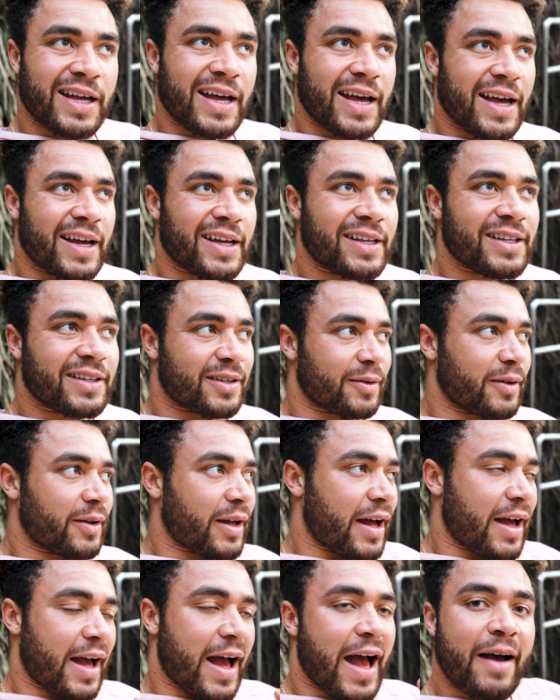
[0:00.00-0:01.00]
And
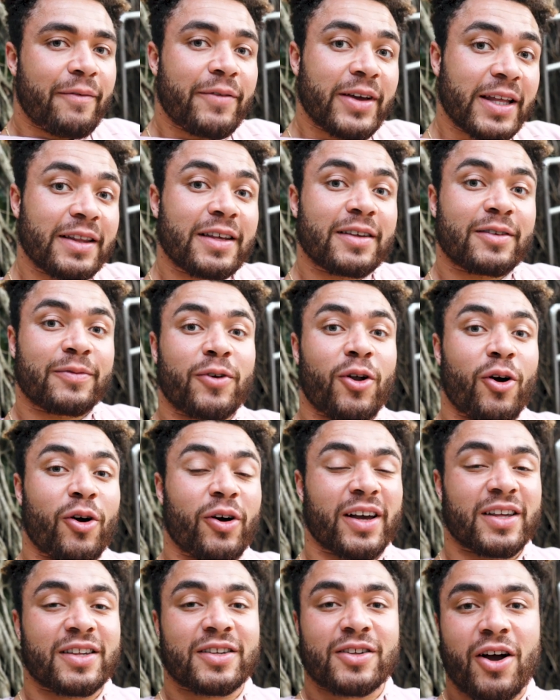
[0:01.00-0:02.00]
having this
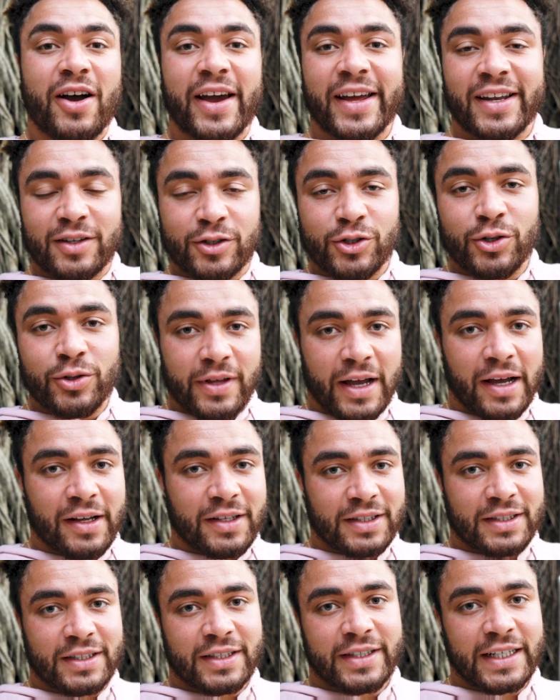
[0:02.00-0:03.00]
vlog, I started in
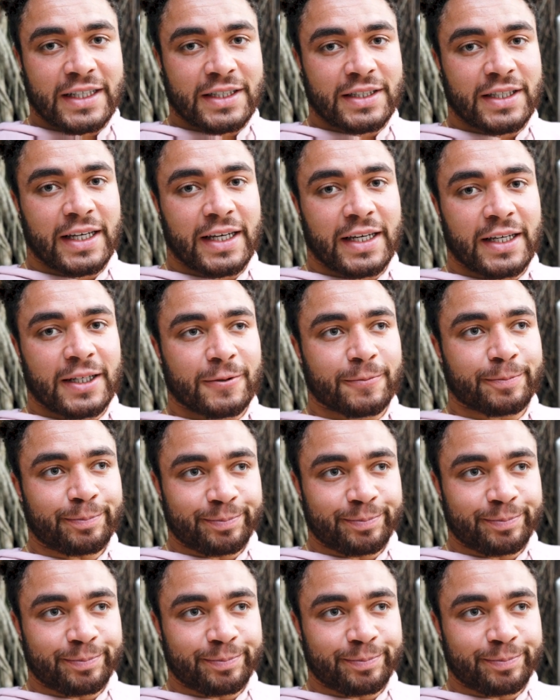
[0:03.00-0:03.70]
2016.